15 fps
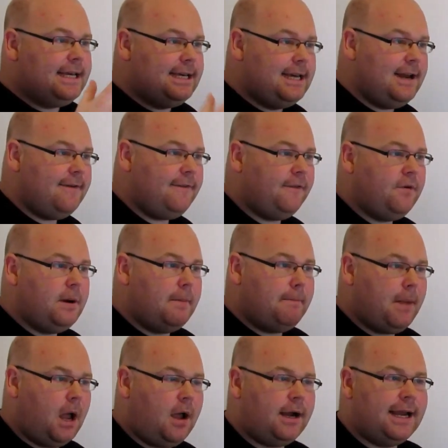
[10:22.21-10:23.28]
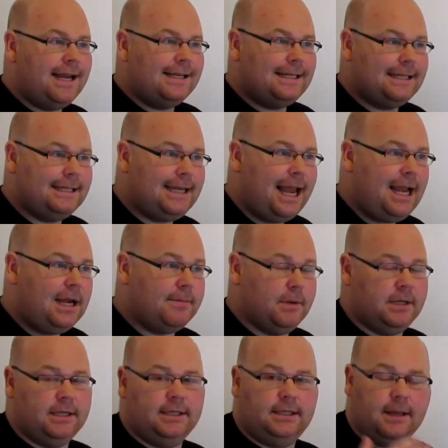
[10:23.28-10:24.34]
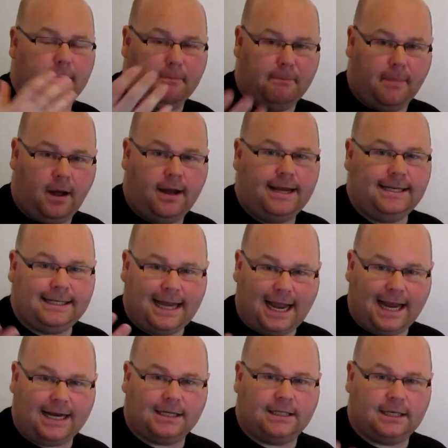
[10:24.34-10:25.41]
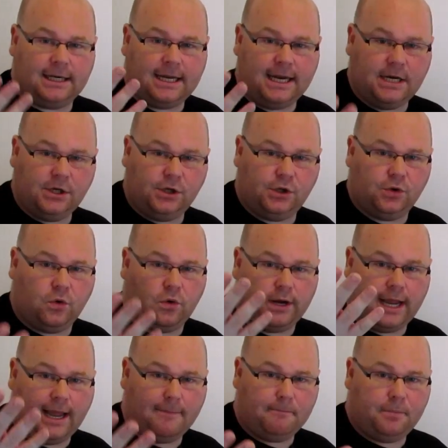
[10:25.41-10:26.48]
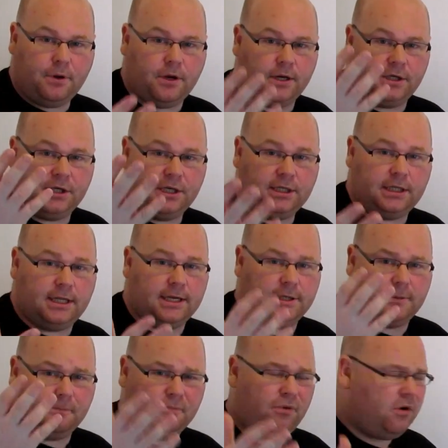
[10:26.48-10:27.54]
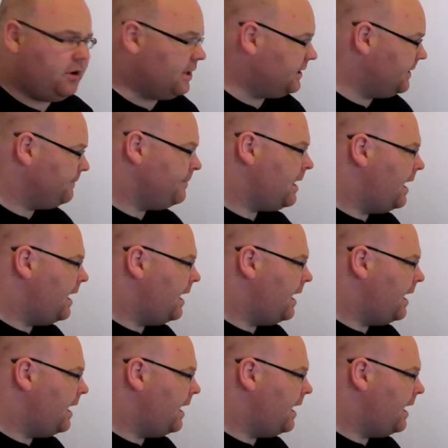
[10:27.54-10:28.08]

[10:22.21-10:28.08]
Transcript: different market segments that might actually enjoy and purchase this product.